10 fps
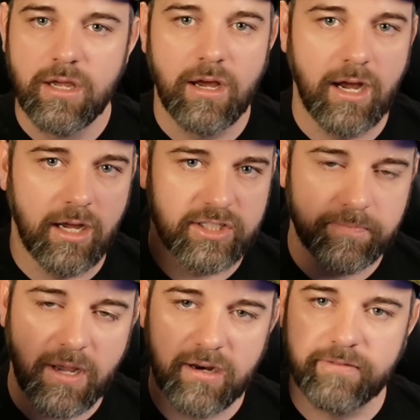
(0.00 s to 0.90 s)

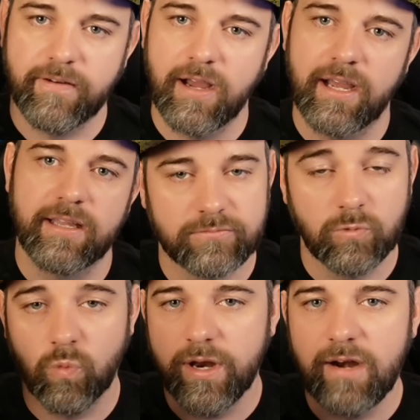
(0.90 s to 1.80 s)
Spotify,
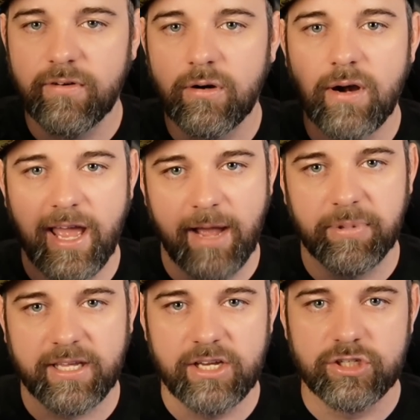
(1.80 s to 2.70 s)
whatever
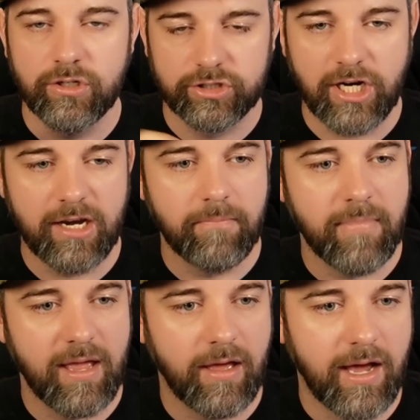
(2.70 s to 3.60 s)
application you're trying
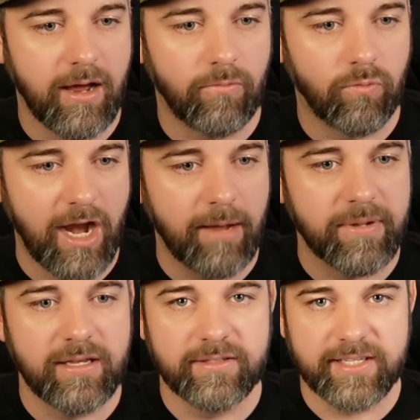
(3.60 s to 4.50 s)
to
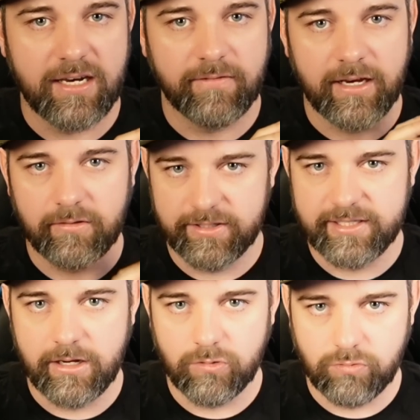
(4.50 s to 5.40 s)
wrap inside of, like, let's
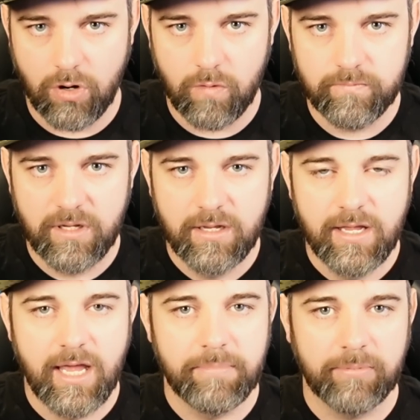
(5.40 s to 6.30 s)
say, Chrome,
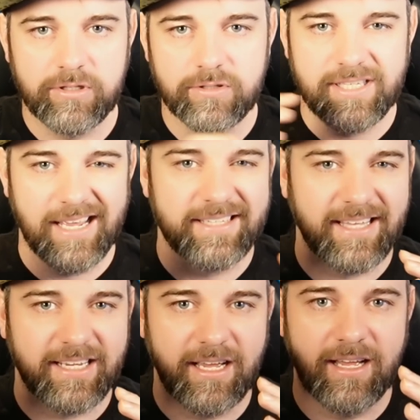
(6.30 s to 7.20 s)
and be able to use it as
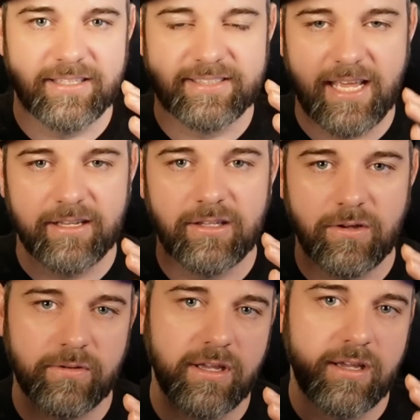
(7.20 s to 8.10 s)
like a
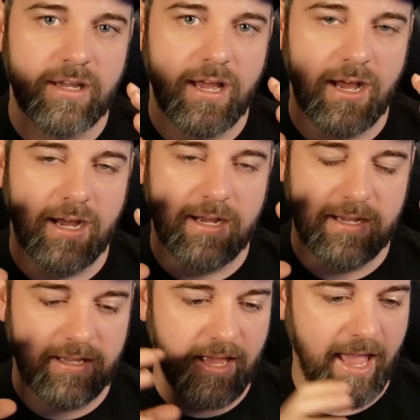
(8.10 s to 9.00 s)
standalone
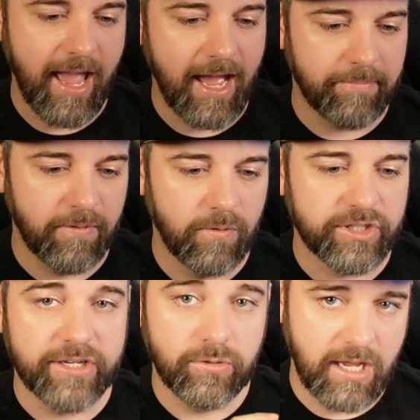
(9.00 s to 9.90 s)
app,
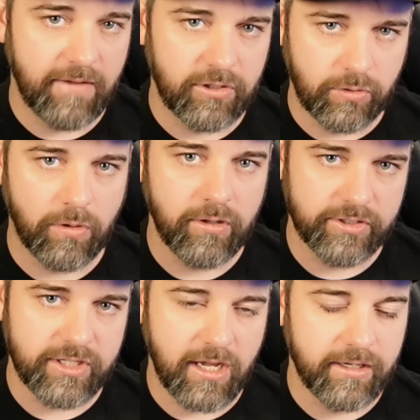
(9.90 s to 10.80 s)
which I do have
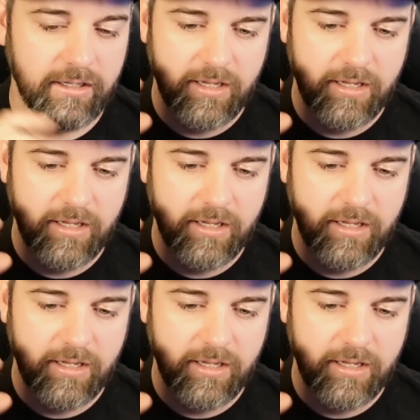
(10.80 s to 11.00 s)
tutorials on,